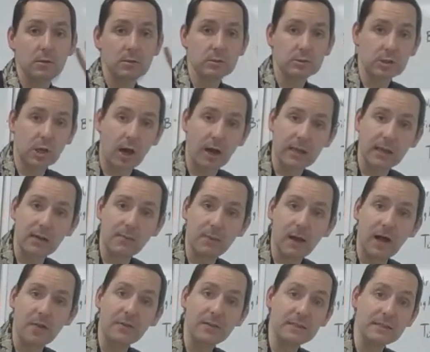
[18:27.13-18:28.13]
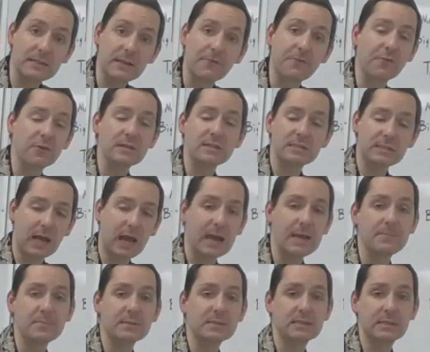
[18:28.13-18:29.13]
Talking about the different
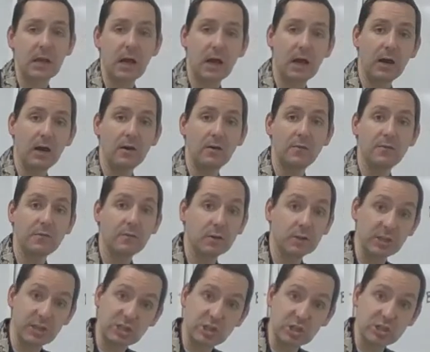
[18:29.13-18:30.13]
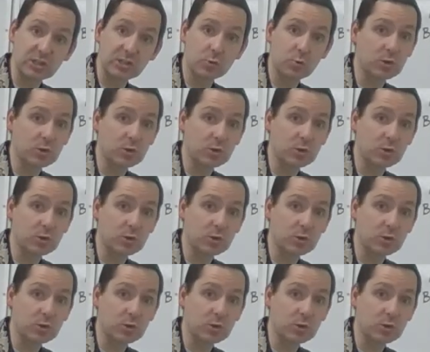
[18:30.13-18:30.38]
types of collisions,